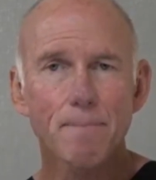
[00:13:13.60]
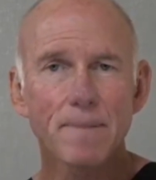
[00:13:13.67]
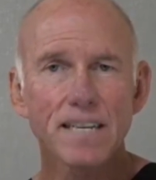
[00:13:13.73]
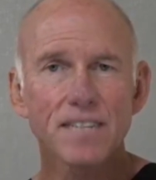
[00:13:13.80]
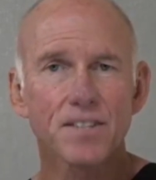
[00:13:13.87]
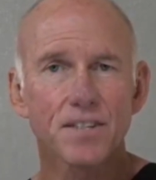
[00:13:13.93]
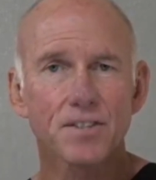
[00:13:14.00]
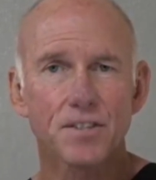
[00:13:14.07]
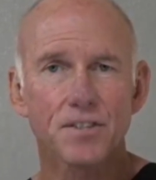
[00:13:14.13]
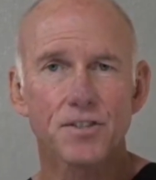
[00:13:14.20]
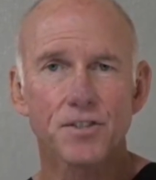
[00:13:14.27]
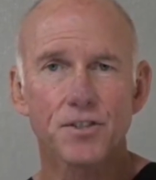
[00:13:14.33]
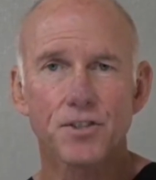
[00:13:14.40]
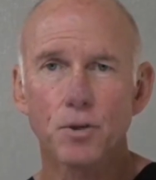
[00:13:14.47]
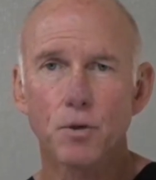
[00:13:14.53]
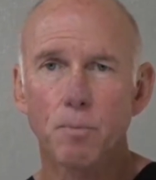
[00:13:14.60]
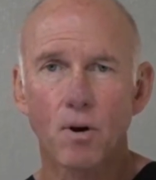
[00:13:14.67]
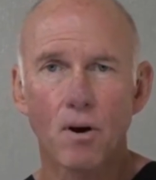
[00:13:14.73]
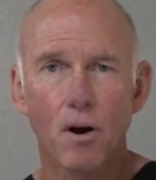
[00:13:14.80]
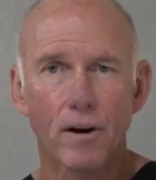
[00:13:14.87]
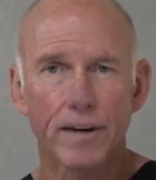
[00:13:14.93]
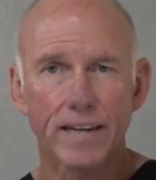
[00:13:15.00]
that means it's a
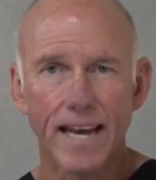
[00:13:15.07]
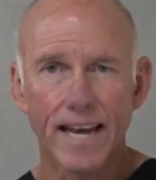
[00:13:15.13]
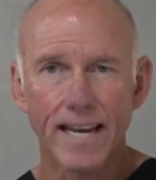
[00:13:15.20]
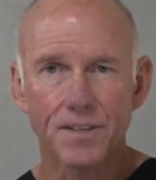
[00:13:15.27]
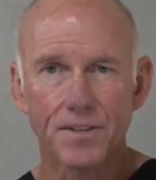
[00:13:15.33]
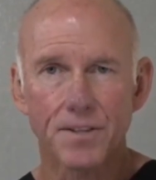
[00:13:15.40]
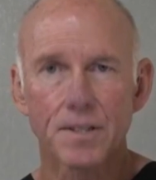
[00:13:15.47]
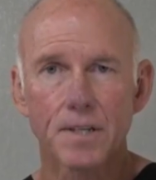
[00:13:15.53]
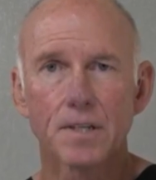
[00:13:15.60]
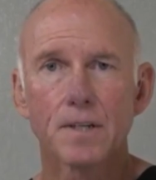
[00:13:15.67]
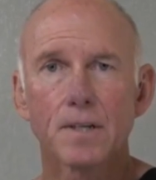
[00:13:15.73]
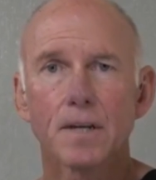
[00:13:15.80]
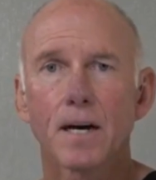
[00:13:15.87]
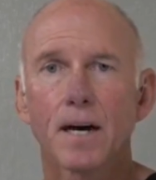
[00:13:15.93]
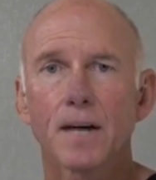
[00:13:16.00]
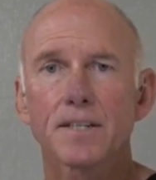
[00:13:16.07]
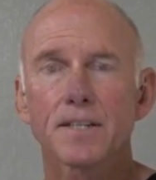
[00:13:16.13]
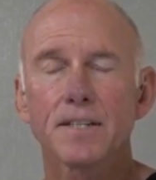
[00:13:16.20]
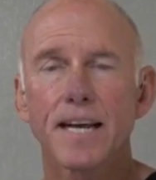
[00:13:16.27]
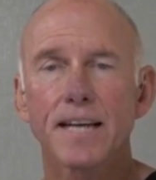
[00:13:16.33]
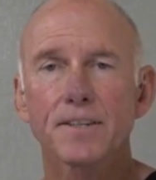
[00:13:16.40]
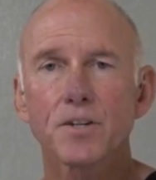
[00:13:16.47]
super hard case
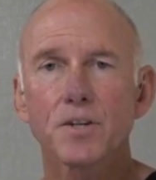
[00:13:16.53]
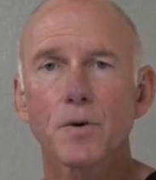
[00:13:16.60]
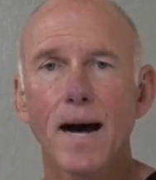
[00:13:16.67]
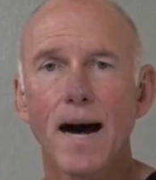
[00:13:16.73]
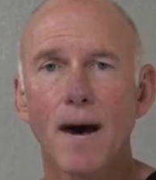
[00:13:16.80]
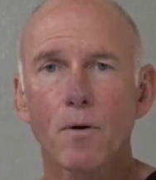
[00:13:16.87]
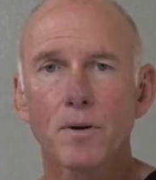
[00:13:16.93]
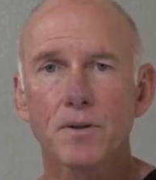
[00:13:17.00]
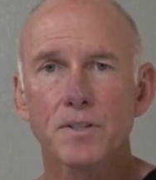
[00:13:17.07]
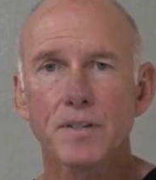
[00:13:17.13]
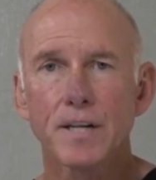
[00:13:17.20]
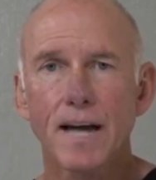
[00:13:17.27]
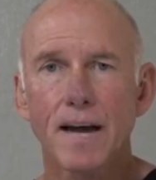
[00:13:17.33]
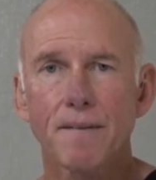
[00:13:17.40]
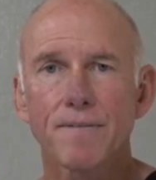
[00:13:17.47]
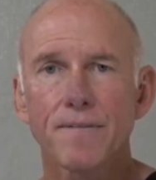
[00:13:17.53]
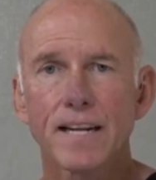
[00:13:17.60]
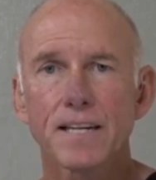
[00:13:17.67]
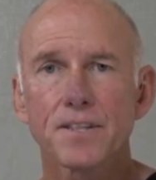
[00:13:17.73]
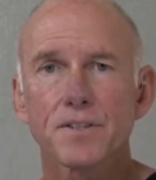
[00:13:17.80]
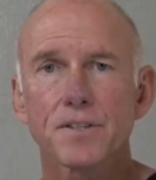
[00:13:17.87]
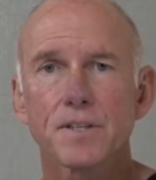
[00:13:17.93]
to take 2 hours to
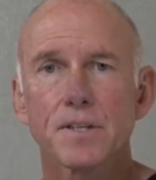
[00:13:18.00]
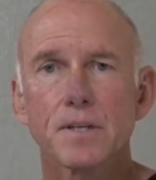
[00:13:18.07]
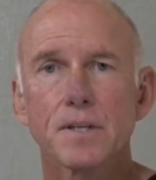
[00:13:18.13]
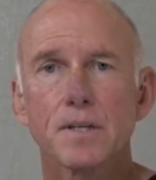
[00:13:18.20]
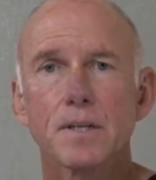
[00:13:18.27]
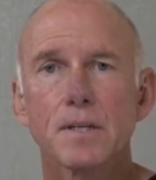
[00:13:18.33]
not finish.